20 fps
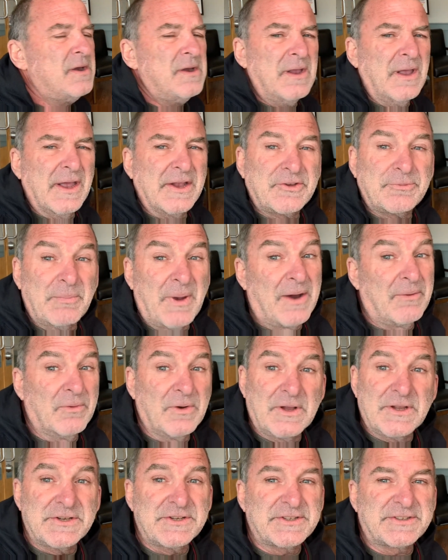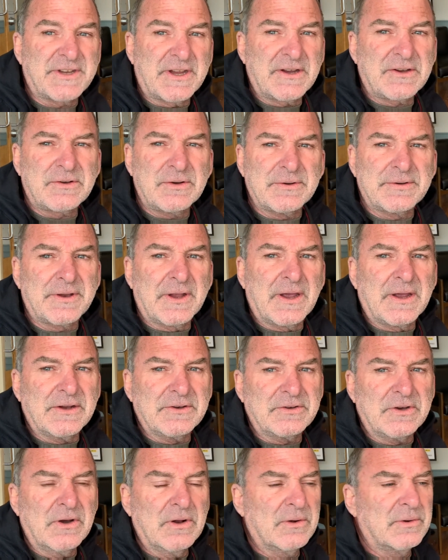that's my religious exercise,
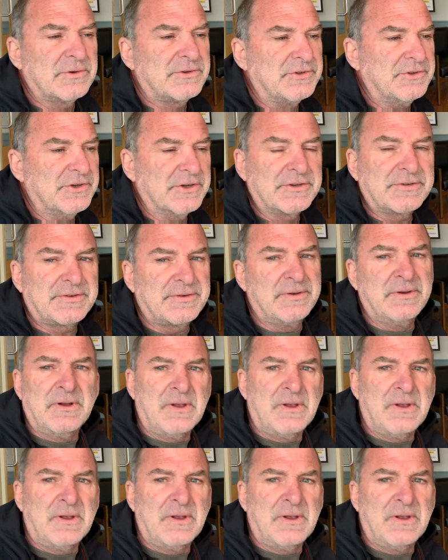you know, it's just,